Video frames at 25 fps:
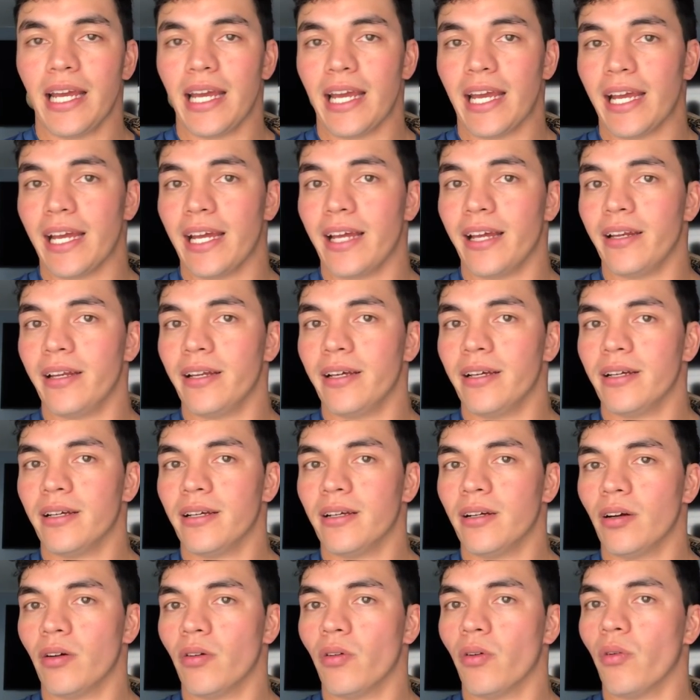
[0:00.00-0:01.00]
And
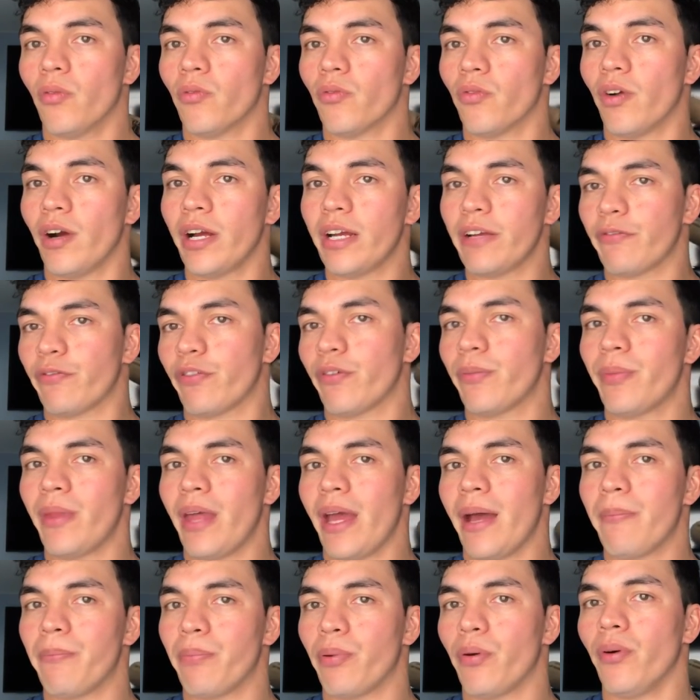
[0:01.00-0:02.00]
right from
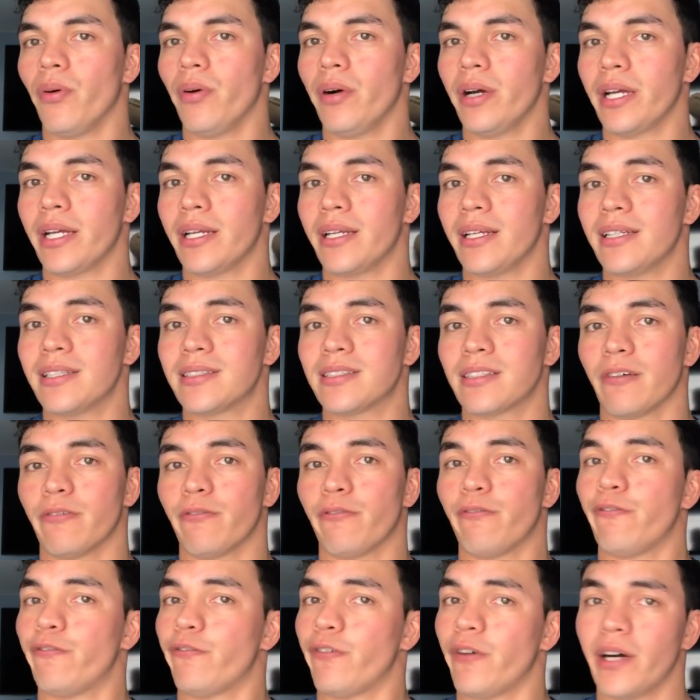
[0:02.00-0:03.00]
that point, it's a
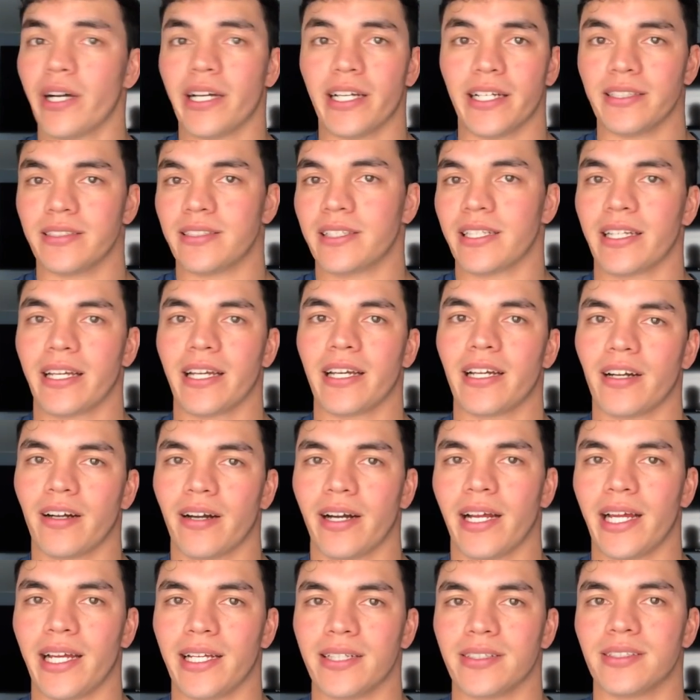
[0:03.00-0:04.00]
fight to get
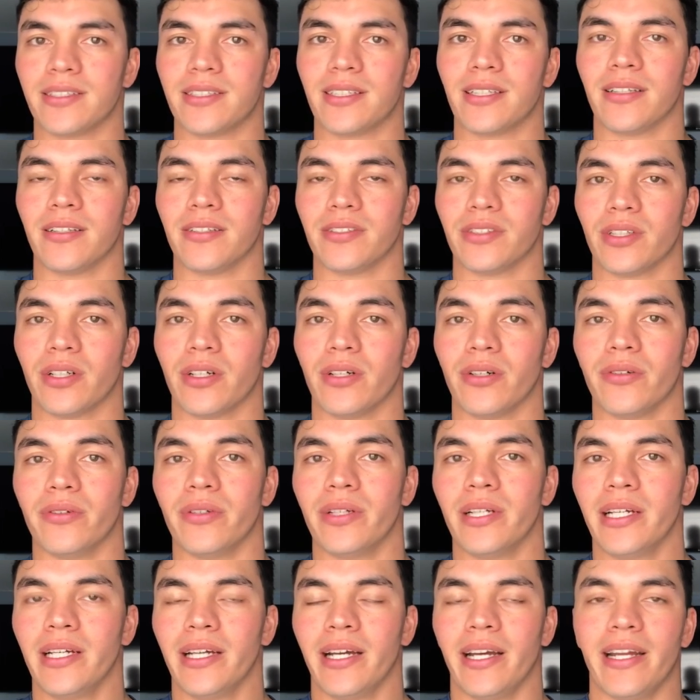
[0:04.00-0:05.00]
our hands to the
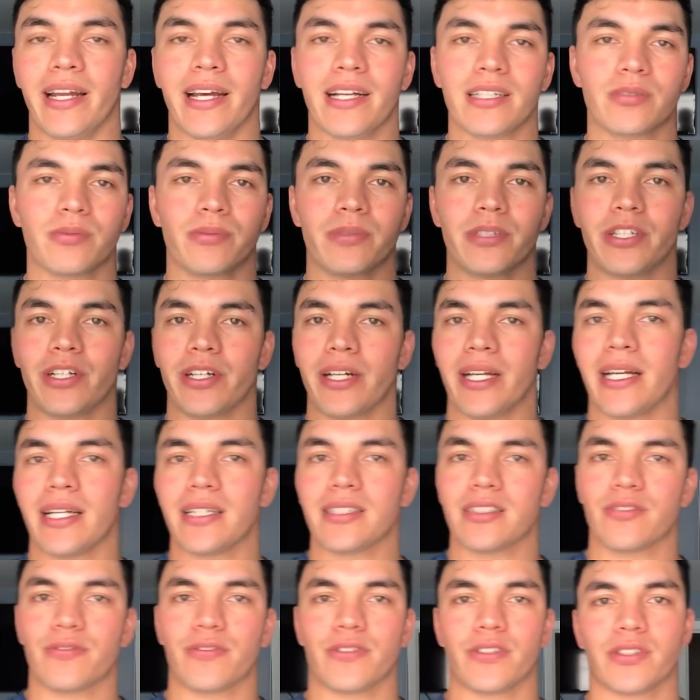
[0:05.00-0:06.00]
zone. And that's when your
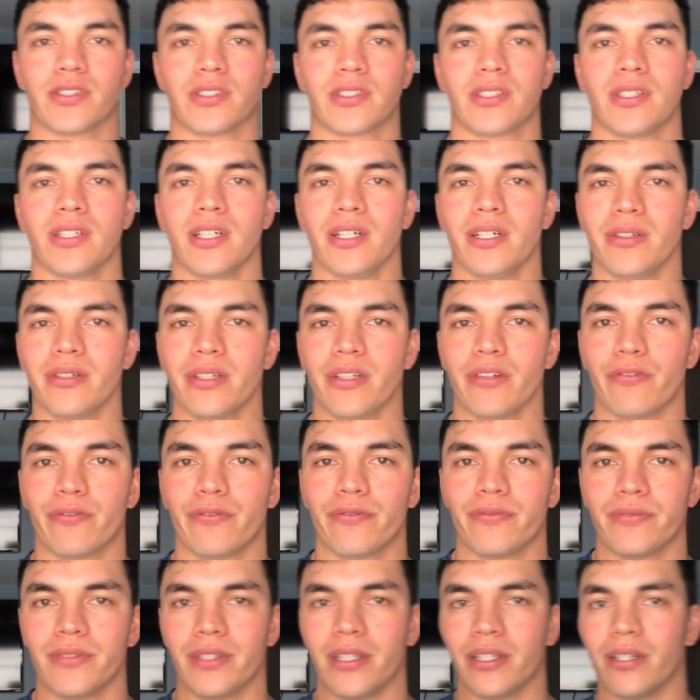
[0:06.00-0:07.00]
hands feel slow. You,
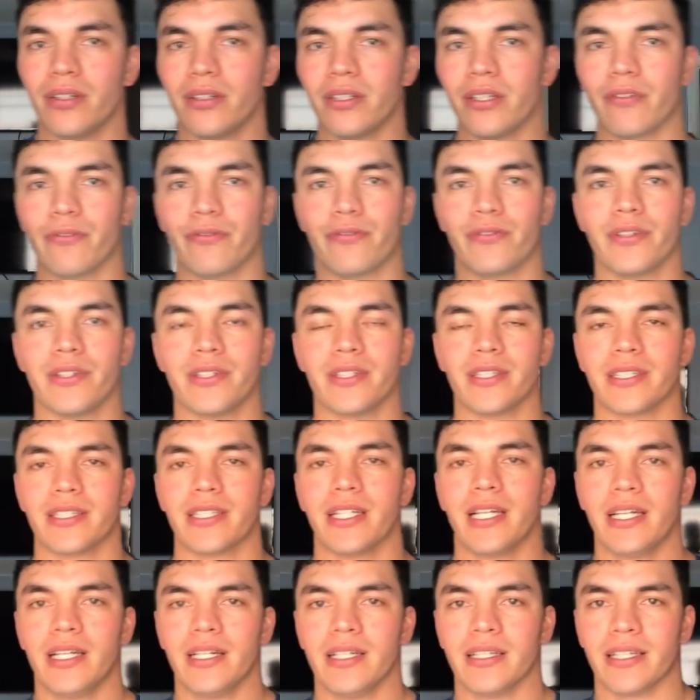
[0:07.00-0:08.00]
you know, you
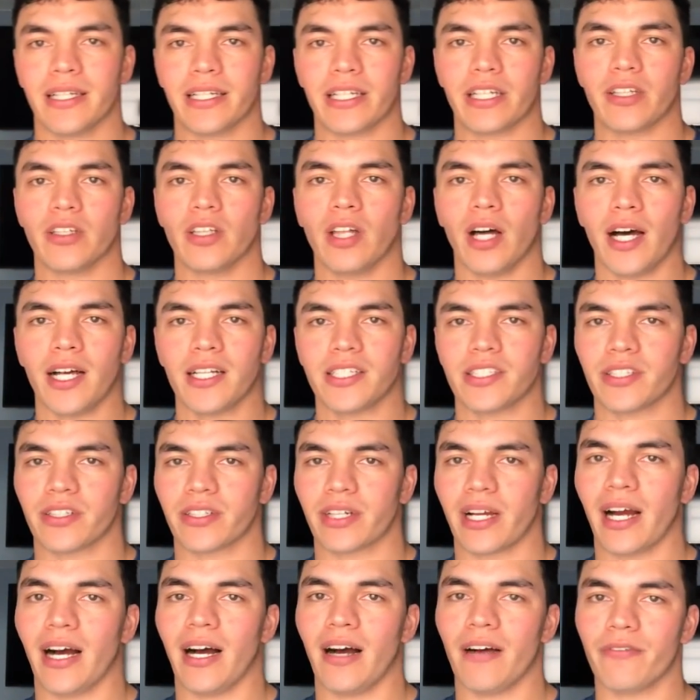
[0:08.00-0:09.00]
feel like you lost
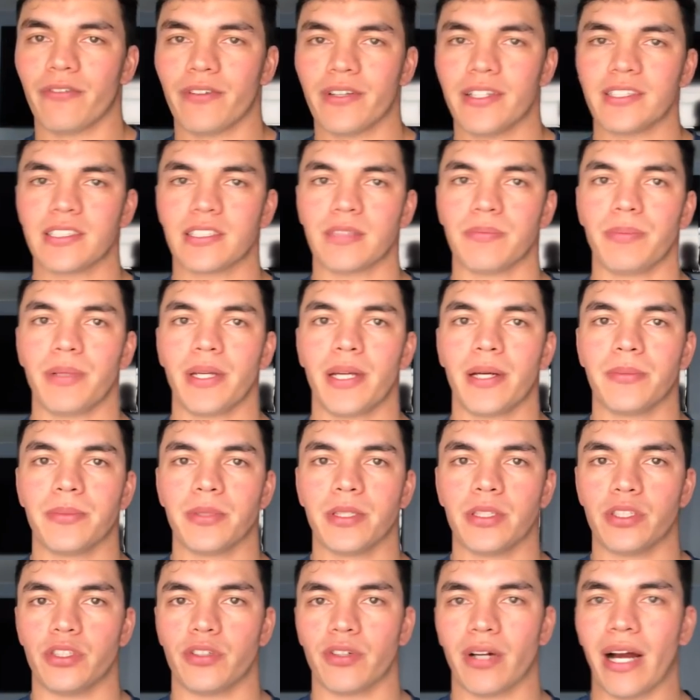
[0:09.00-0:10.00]
your confidence and being
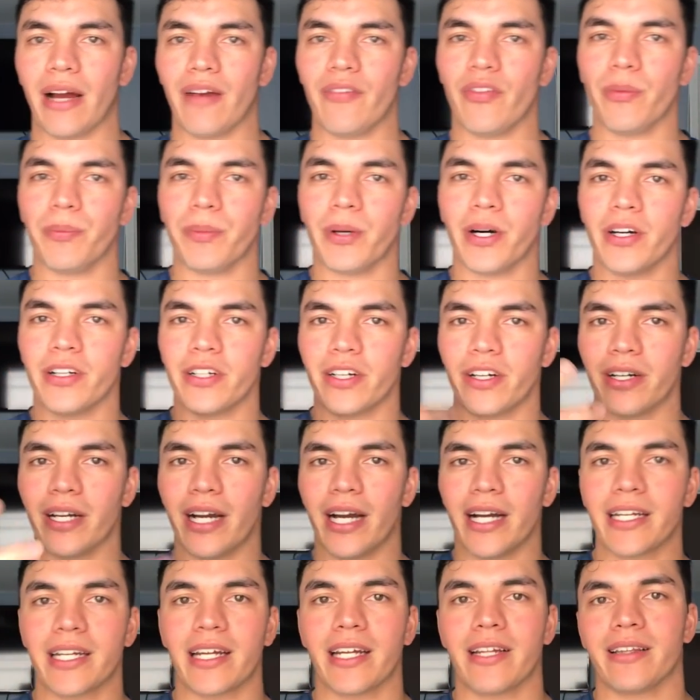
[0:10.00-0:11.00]
able to drive the ball. You're
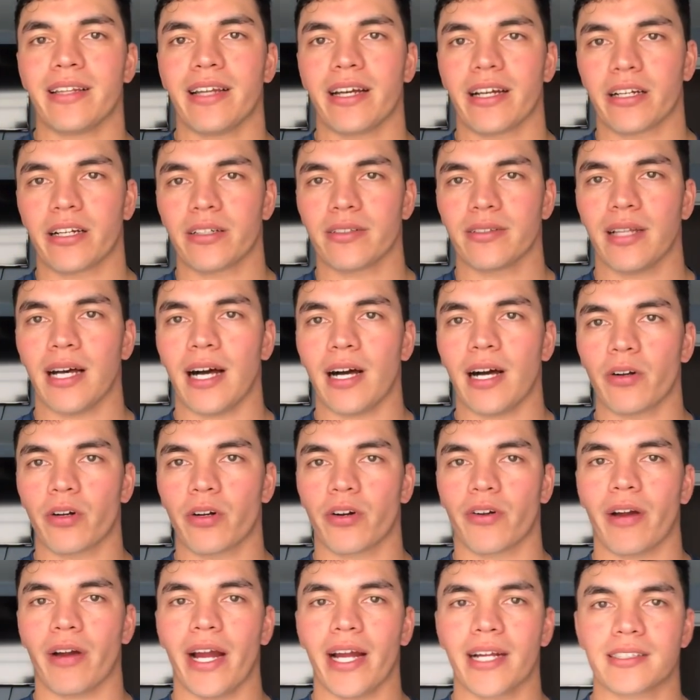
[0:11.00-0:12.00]
not getting that
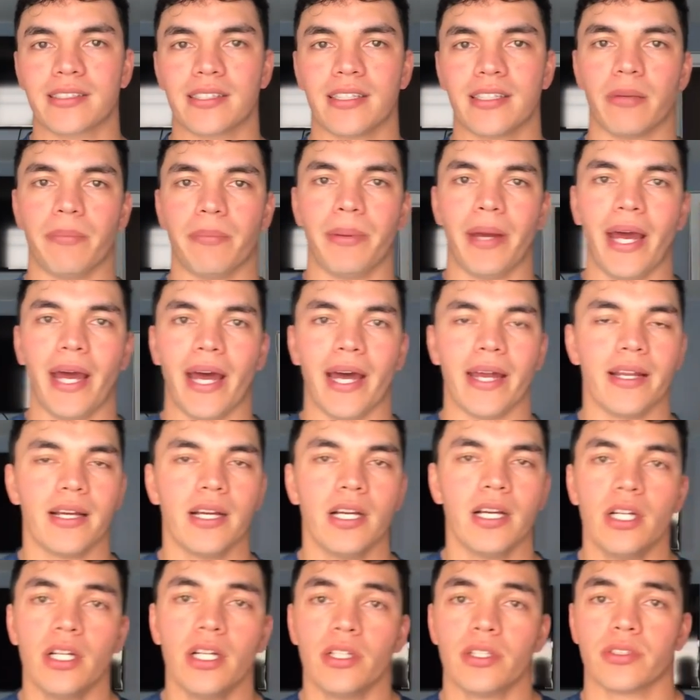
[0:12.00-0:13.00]
loud crack to the
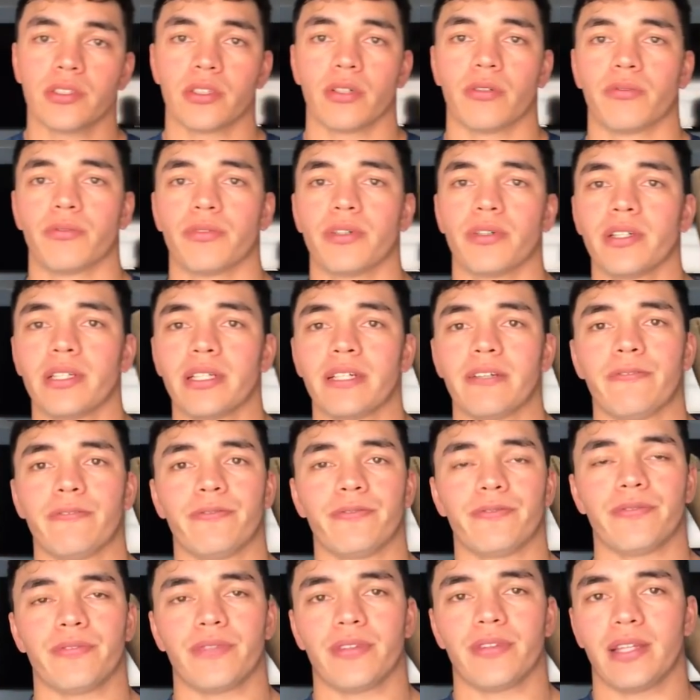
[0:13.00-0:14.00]
bat. So really,
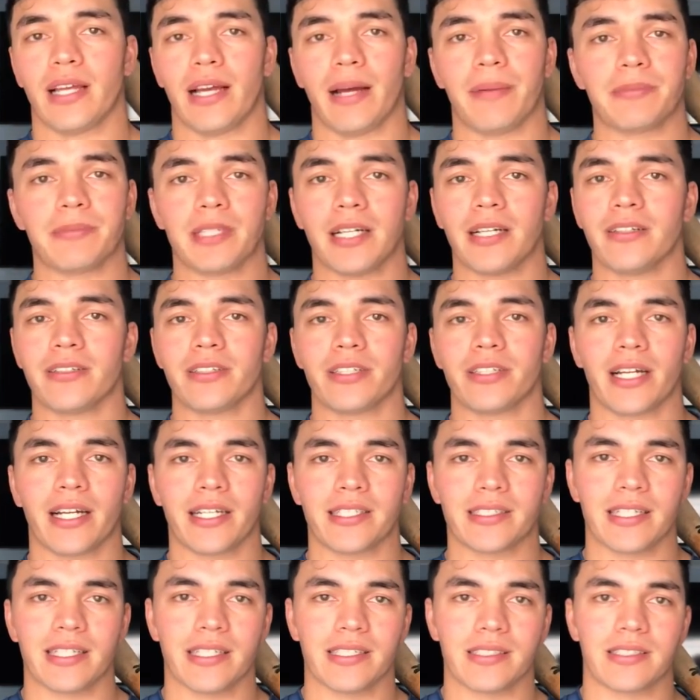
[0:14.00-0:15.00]
I'm telling you
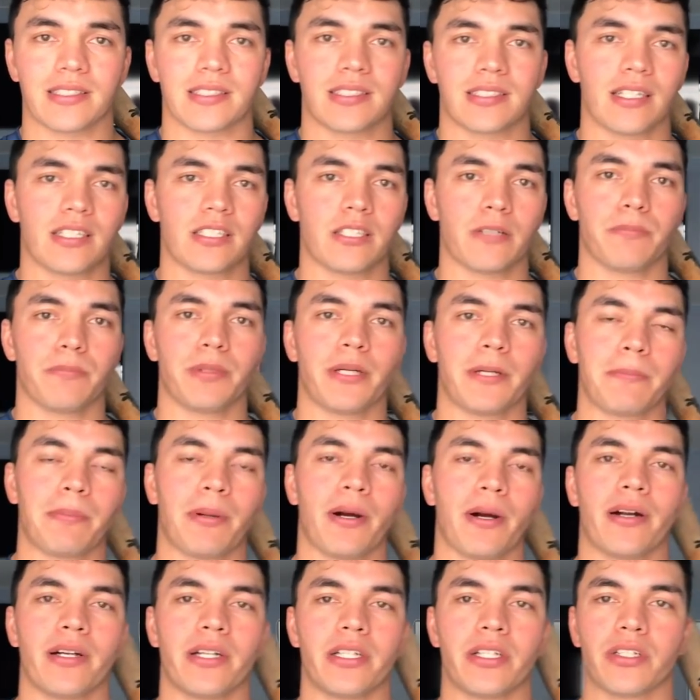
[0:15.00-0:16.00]
guys, that is such a
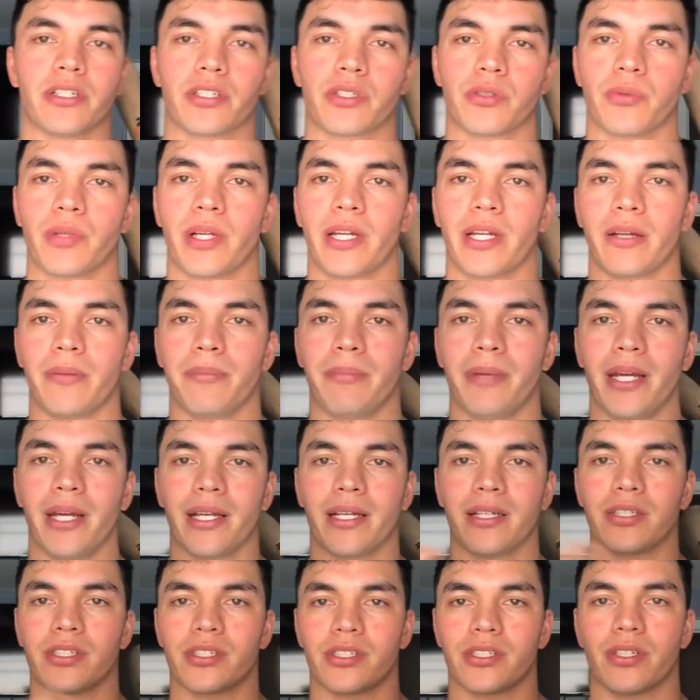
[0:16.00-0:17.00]
big part of your swing and
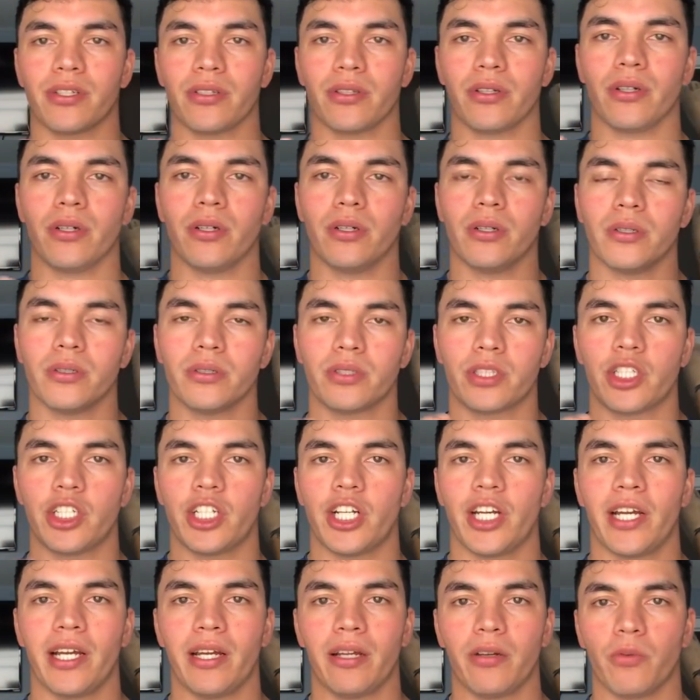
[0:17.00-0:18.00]
making sure the whole
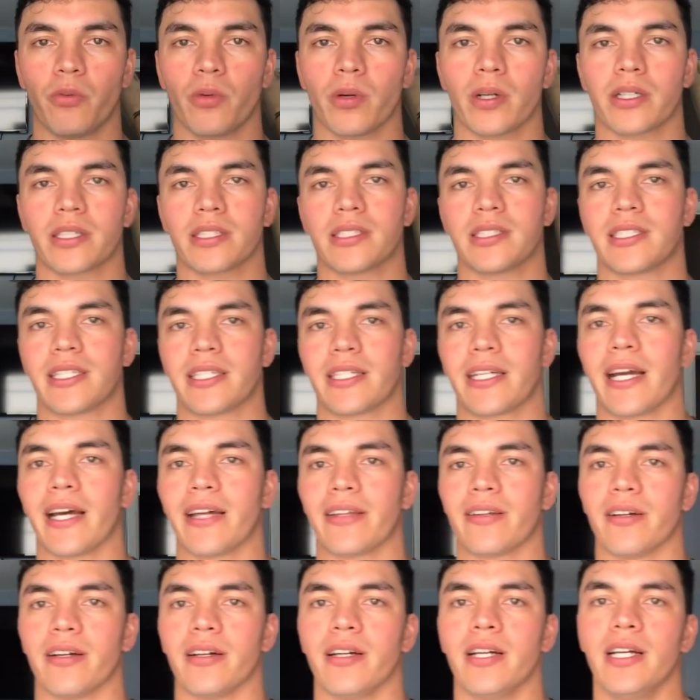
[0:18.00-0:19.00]
chain works
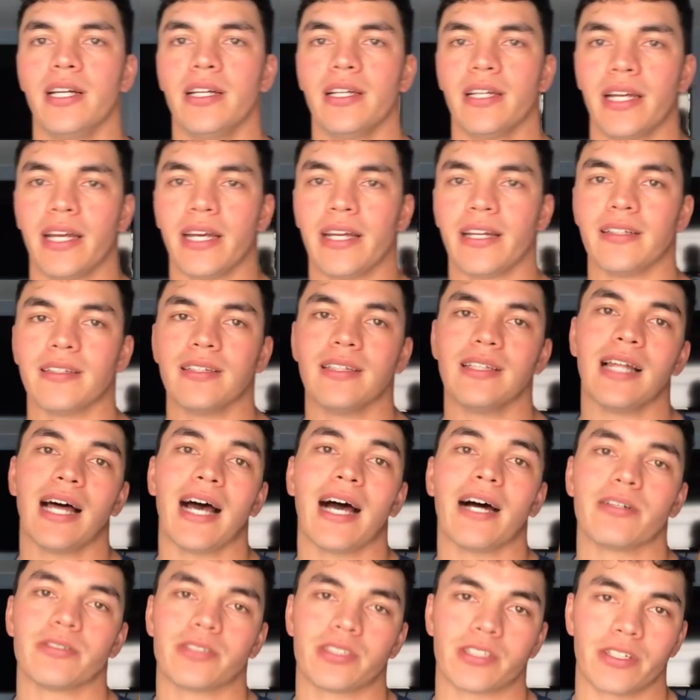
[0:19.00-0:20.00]
together and
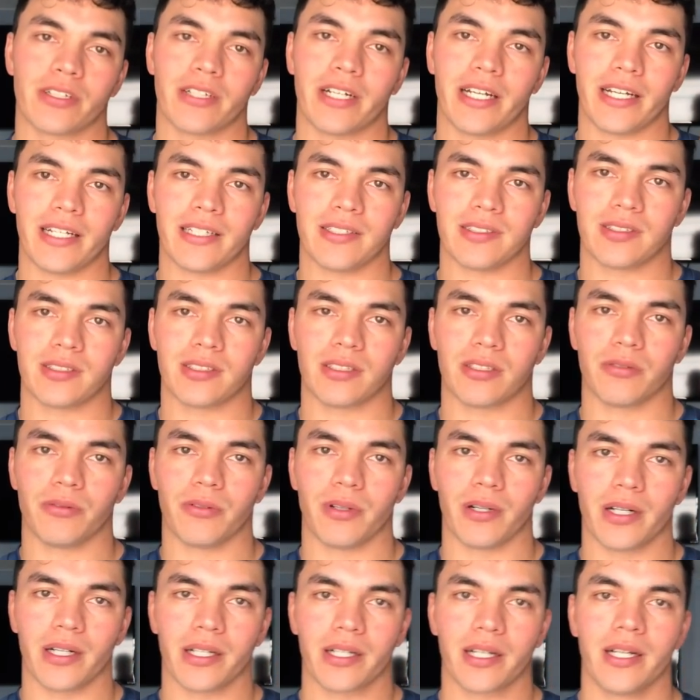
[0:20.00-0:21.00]
allows your hands to
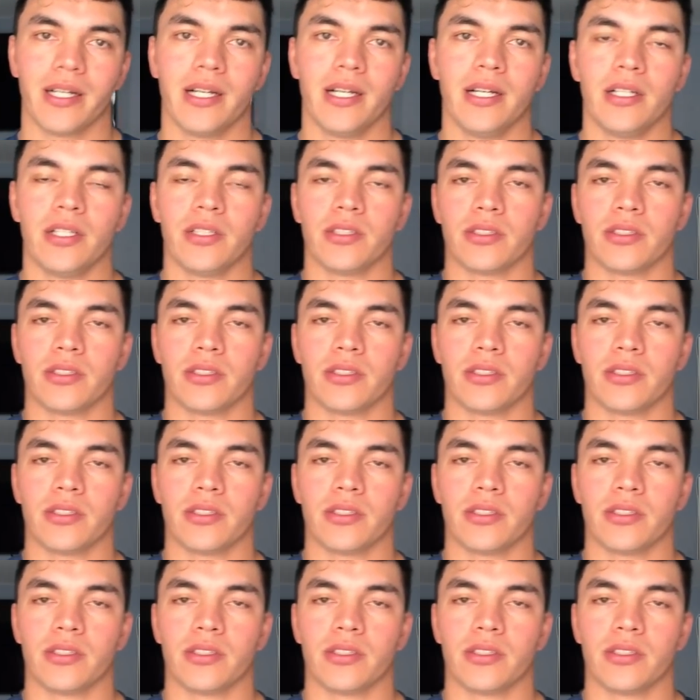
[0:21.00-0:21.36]
work.